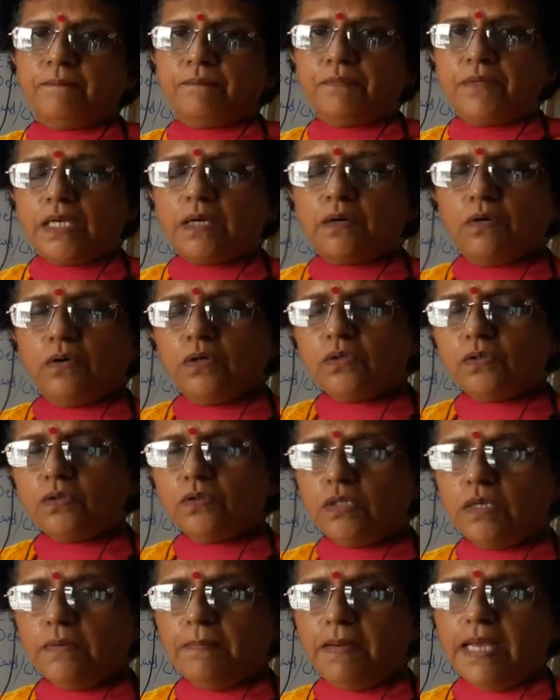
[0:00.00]
they go to
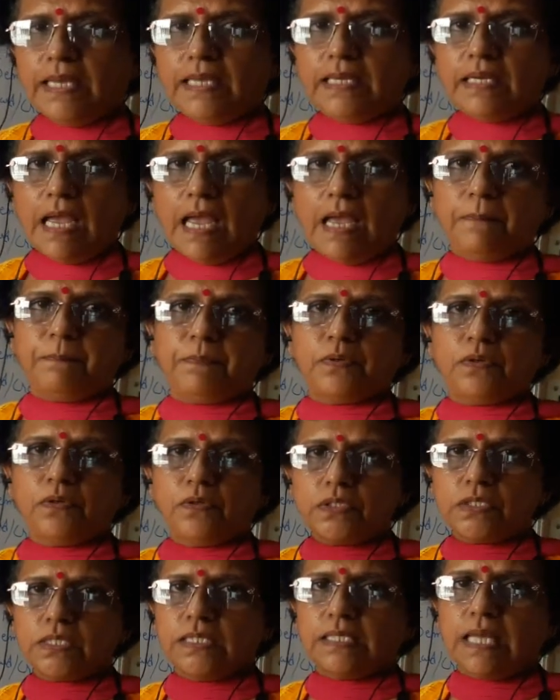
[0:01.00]
the bank,
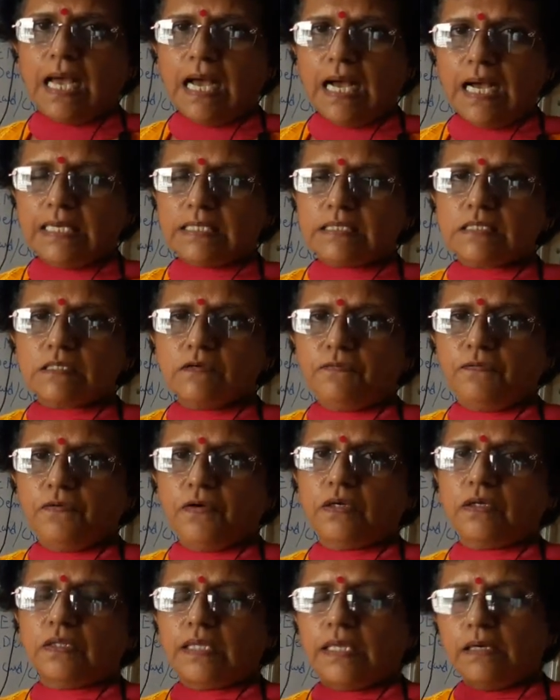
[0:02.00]
approach and ask
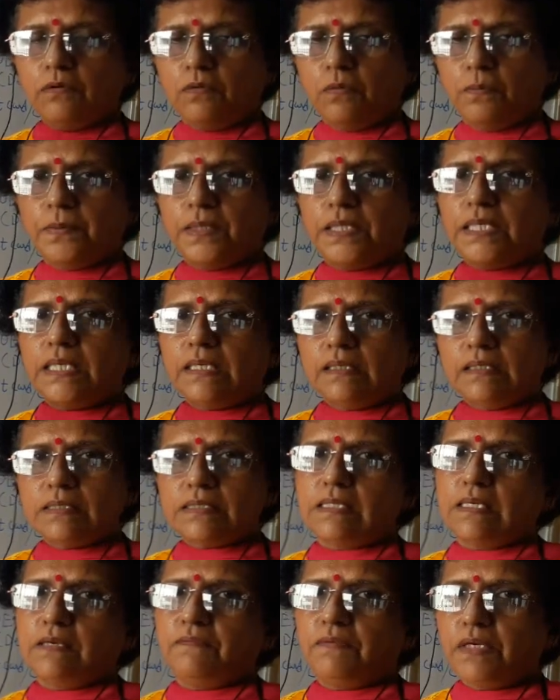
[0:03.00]
for their opening a
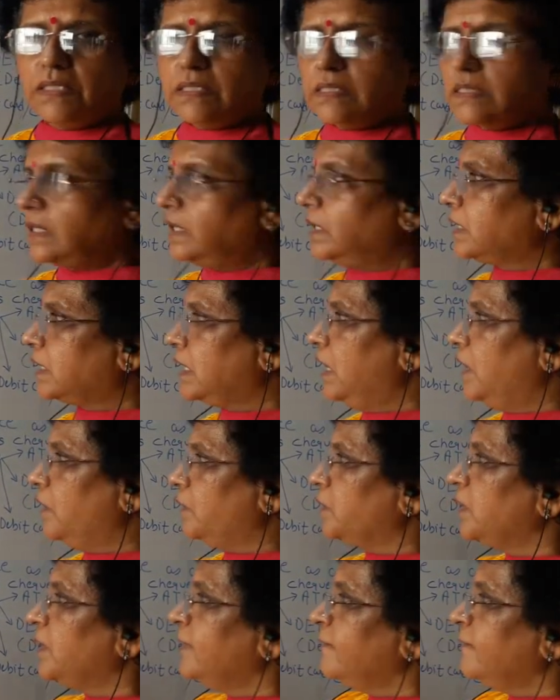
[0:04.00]
savings account.